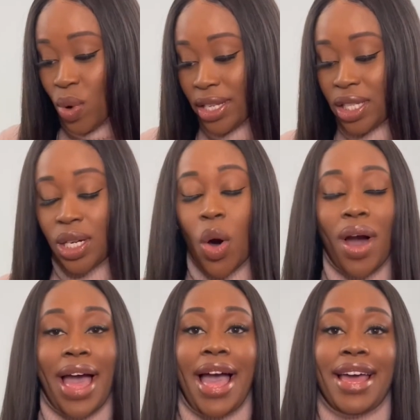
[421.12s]
to go
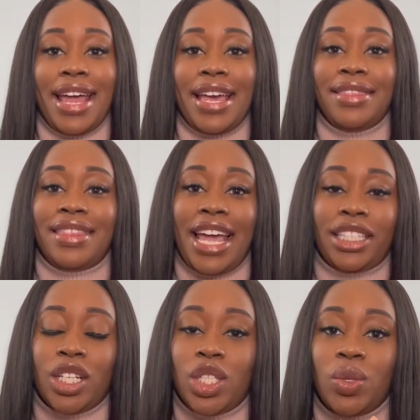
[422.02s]
ahead and thank
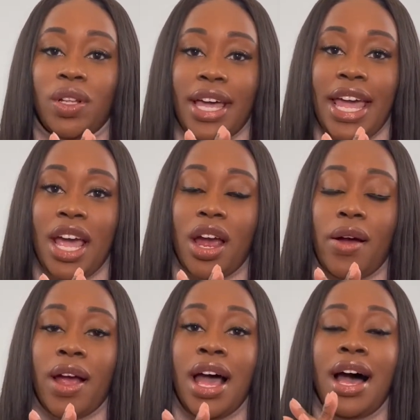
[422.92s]
Nadula
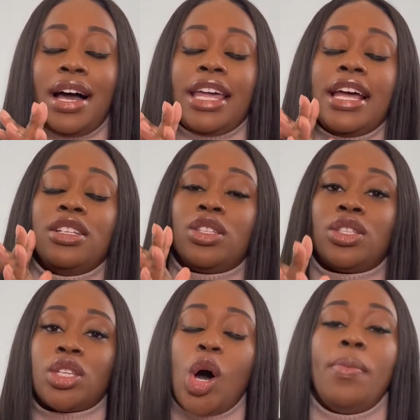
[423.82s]
Hair again
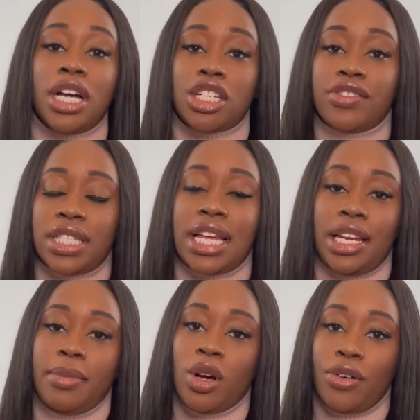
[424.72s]
so much for
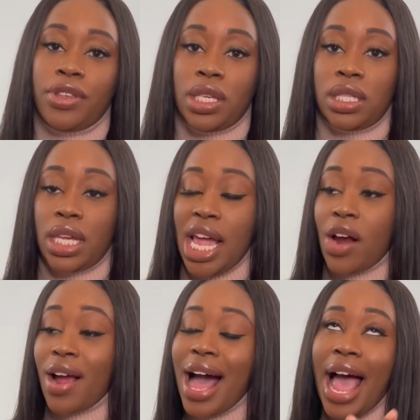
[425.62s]
sending me over this
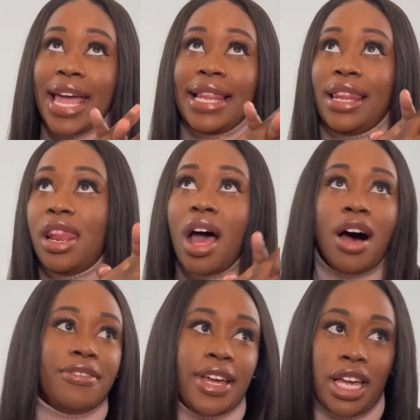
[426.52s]
hair. I
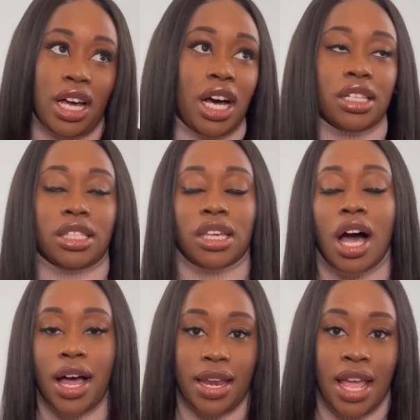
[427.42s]
love it a
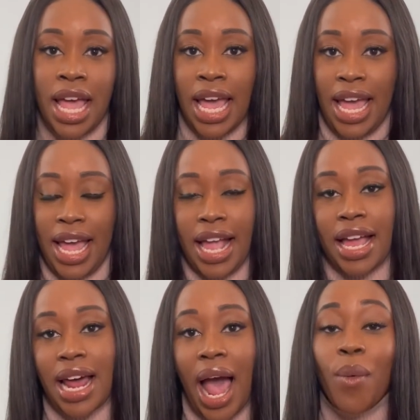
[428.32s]
ton,
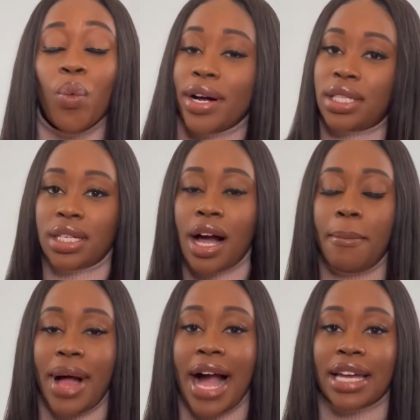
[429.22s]
and I want to come
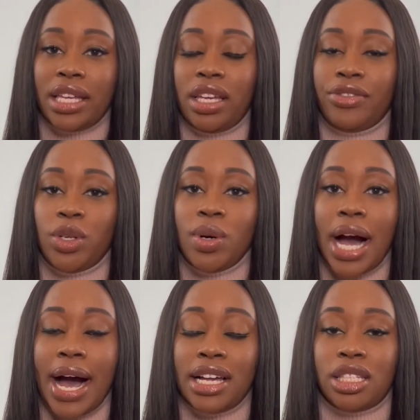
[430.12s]
back and give you
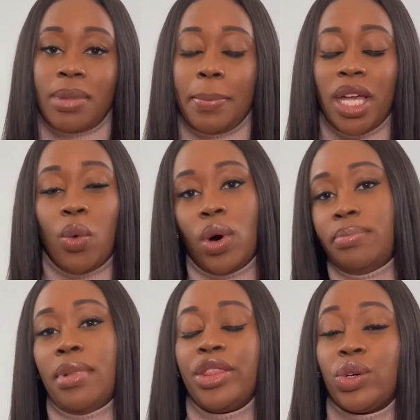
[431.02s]
guys maybe a
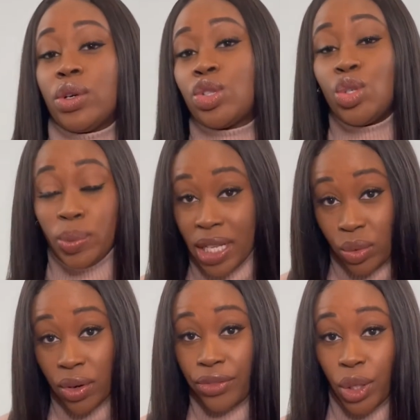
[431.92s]
1 month or 2 month
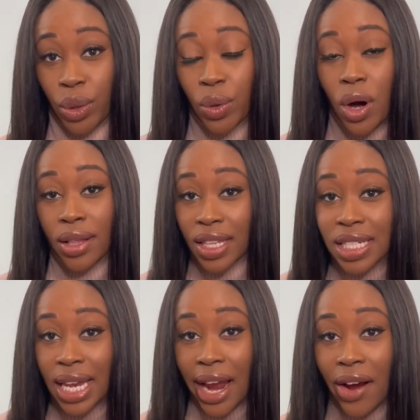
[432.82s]
review on this
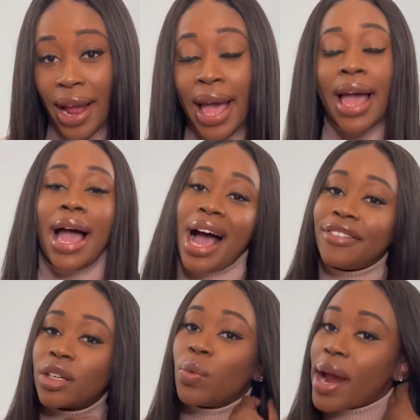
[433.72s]
hair
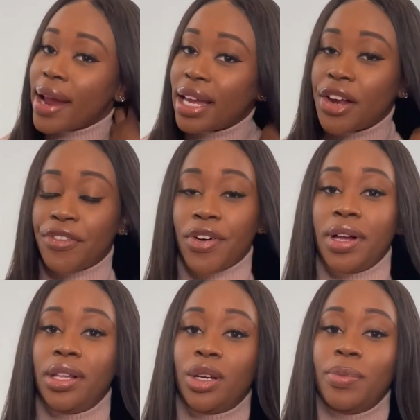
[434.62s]
after wearing it for a
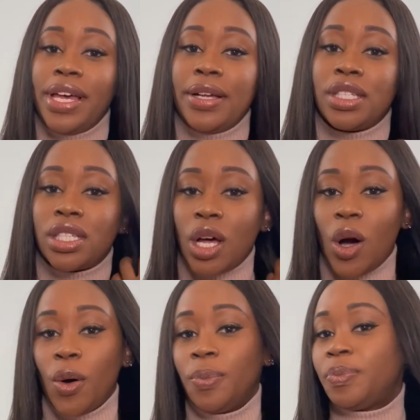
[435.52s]
little bit. So